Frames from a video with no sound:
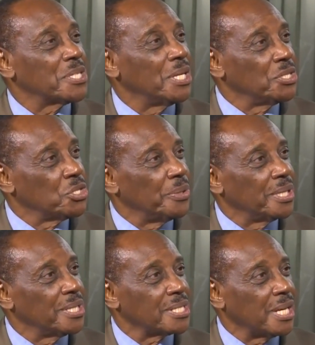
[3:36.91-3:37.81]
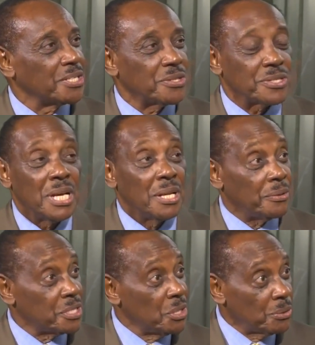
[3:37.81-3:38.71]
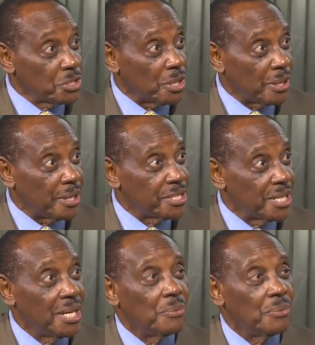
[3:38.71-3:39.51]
and enjoying these lectures. There's no charge.